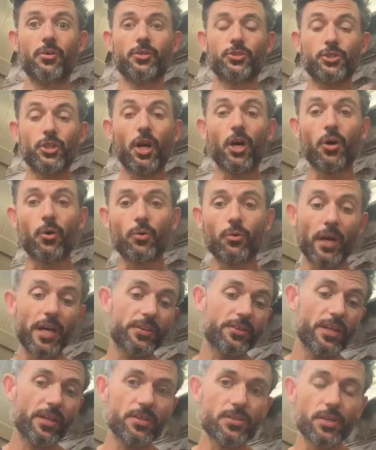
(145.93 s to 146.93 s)
So
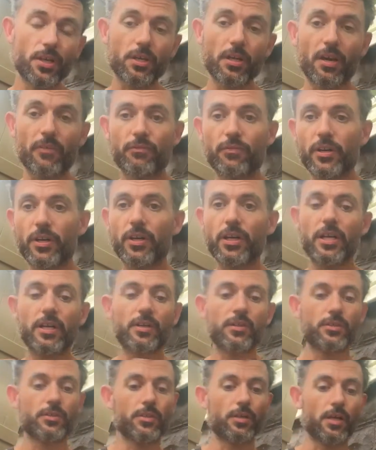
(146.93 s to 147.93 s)
right there is a
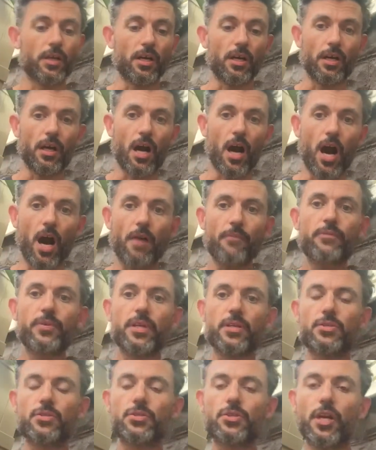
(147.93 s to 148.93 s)
very
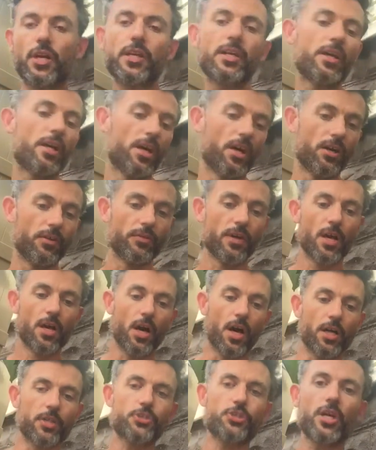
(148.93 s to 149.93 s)
obvious study of
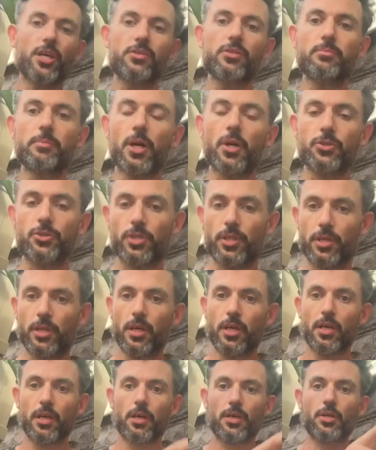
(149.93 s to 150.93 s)
unchecked emotion
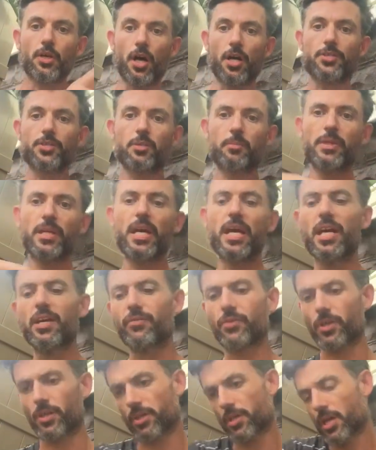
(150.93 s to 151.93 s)
causing
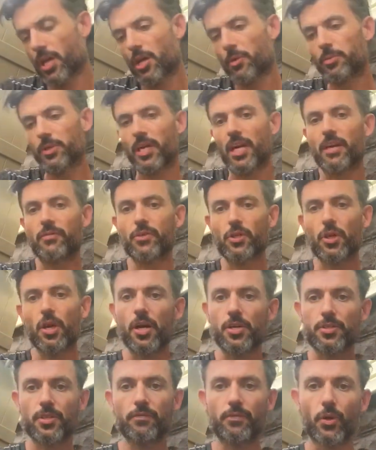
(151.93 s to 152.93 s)
behavior
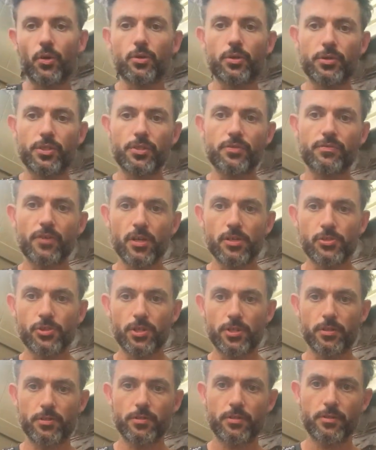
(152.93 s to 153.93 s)
causing vocal
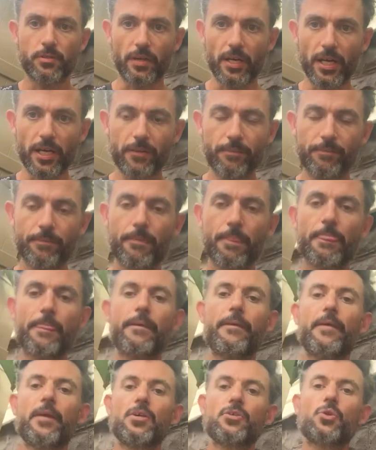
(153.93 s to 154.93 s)
dysfunction, right?
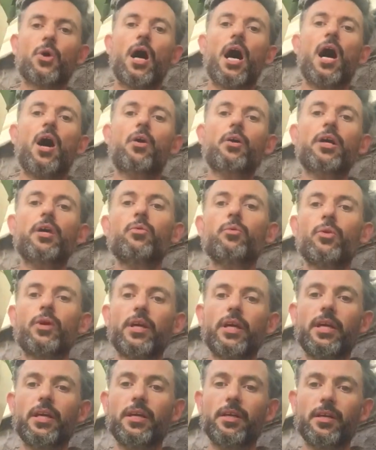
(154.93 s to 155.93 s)
So how can
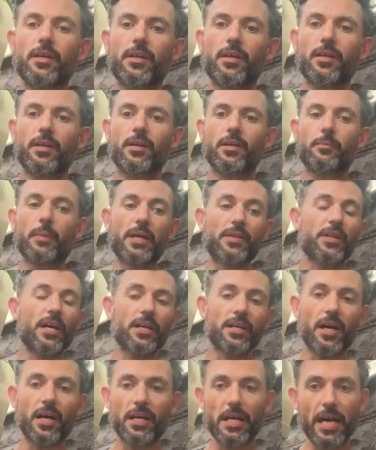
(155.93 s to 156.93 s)
we make
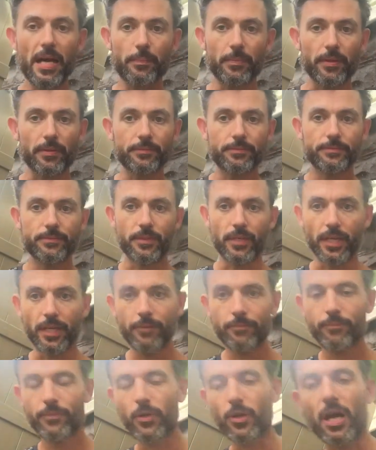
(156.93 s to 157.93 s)
that not happen,
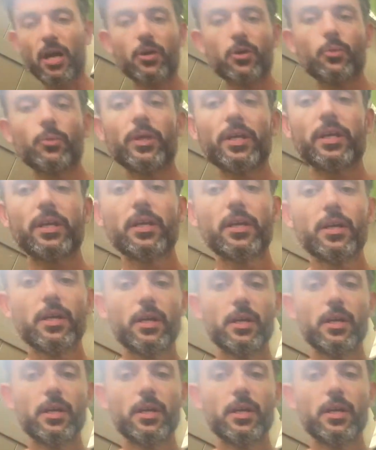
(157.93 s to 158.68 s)
right? Or how can we,